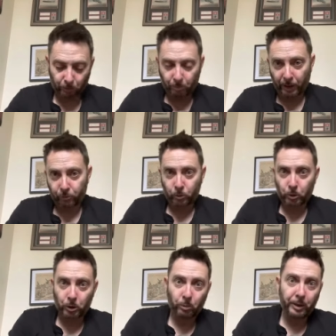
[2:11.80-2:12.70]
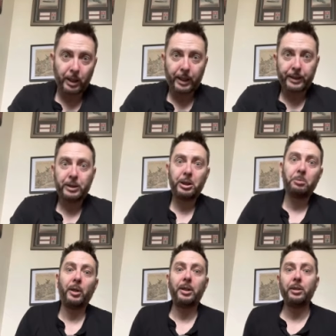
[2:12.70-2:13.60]
Magforce come in at the
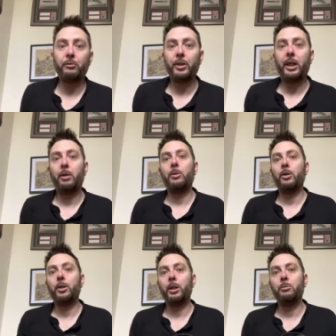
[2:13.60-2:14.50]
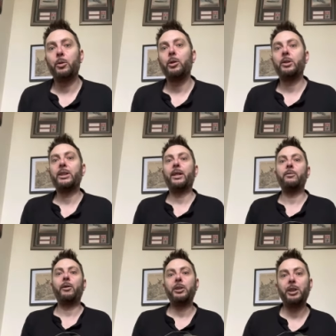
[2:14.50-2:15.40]
cheaper end of the kit market, but not at the
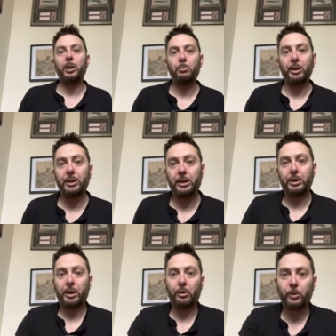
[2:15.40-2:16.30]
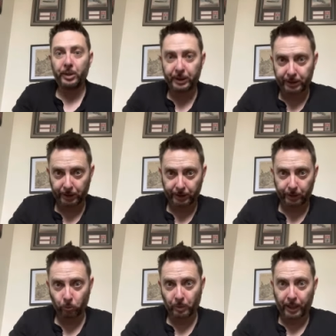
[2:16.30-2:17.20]
very cheapest. So this
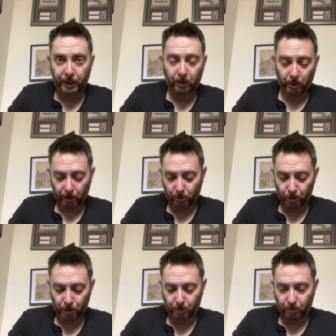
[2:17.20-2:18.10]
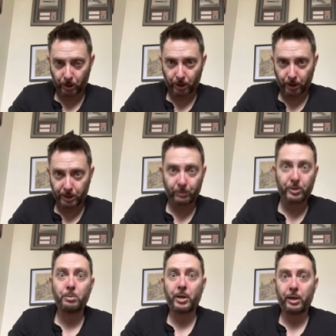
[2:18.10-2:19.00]
little bag cost uh,
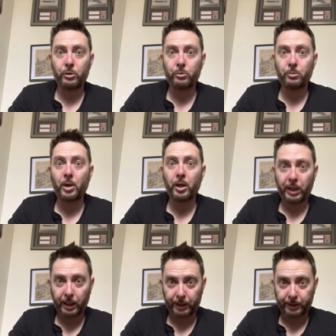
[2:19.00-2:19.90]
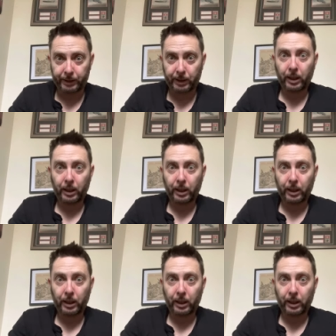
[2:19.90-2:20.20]
£70 from Heinnie Haynes.